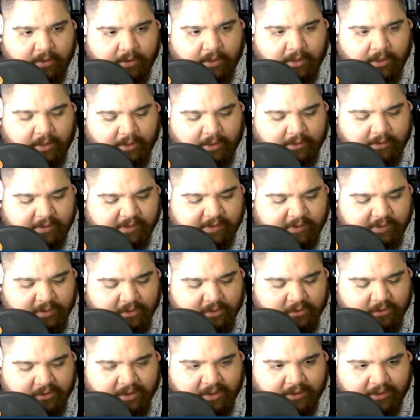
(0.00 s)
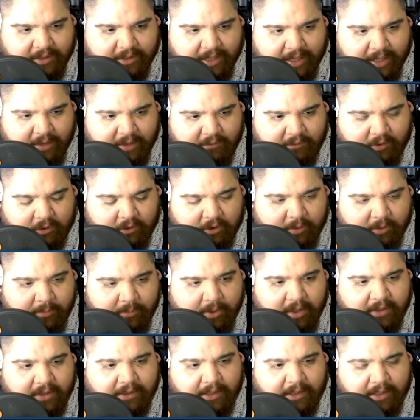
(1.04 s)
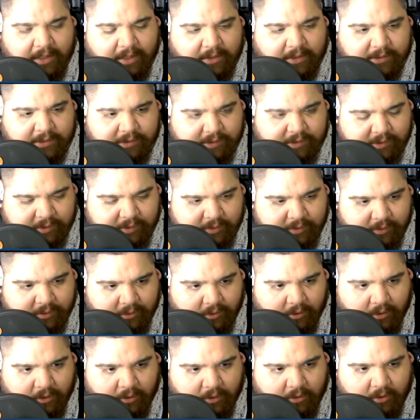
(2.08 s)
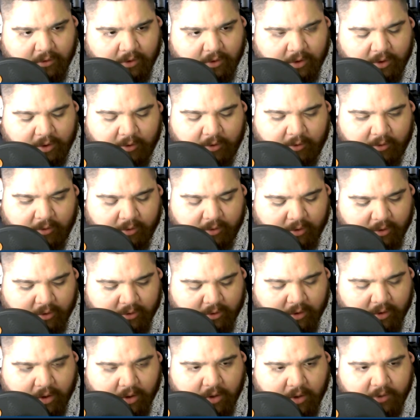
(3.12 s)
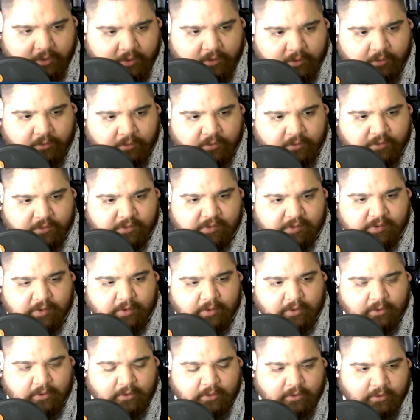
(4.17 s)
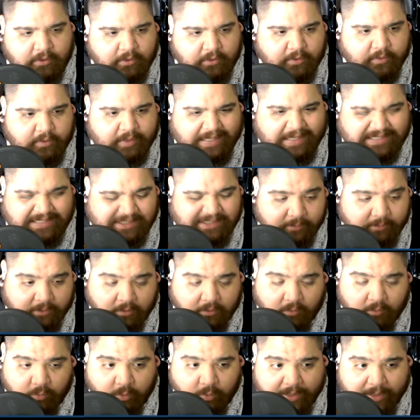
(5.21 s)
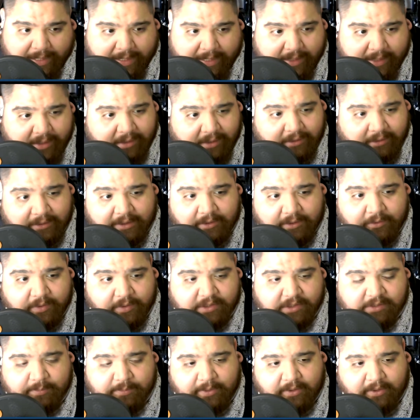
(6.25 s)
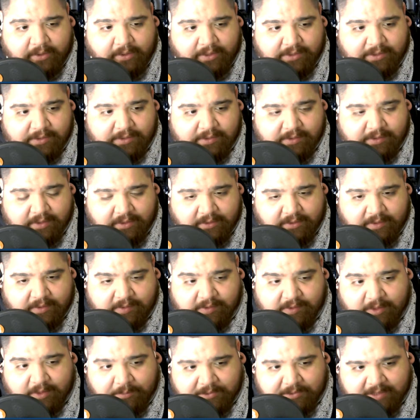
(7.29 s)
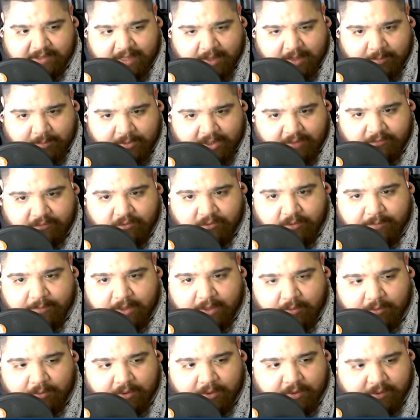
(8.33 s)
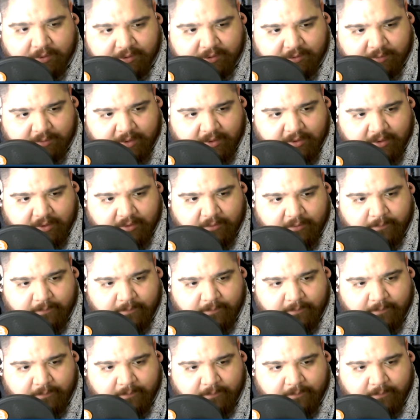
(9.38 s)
And it's literally going to have all our podcasts, all our articles. It's going to be a way cleaner experience than the Substack platform that we're using right now.